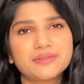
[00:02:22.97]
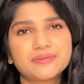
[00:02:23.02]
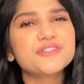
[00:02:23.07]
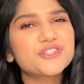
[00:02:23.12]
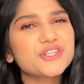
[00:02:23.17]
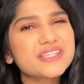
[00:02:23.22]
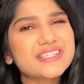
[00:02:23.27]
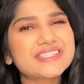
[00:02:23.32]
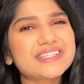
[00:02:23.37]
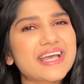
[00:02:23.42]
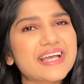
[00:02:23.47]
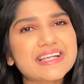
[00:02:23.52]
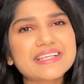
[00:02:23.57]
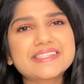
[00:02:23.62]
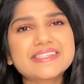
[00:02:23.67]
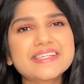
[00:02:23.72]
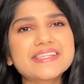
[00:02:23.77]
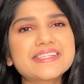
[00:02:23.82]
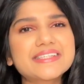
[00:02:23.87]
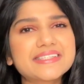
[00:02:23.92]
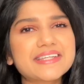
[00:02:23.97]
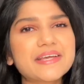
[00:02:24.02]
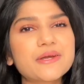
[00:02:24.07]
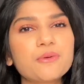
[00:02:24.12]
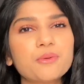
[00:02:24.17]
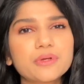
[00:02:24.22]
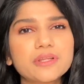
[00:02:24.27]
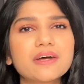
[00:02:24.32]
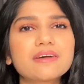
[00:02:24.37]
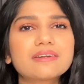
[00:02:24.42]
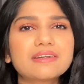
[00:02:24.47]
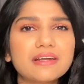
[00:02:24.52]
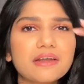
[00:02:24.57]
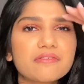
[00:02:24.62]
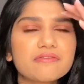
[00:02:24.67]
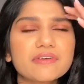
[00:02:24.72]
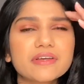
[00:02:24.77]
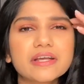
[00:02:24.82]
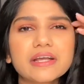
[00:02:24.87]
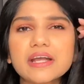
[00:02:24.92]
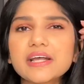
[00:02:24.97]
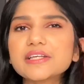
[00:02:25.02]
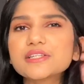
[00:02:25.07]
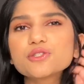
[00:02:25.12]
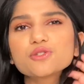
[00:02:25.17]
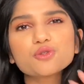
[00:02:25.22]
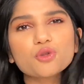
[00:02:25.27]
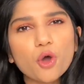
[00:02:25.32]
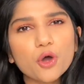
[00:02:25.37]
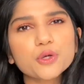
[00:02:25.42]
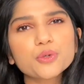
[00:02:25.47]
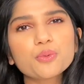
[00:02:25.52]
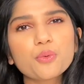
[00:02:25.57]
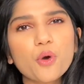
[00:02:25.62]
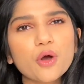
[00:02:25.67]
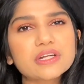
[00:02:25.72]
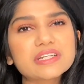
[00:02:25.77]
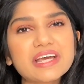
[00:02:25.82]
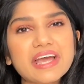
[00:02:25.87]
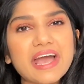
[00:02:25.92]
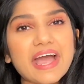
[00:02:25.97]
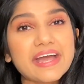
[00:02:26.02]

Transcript: Just existing without living is not what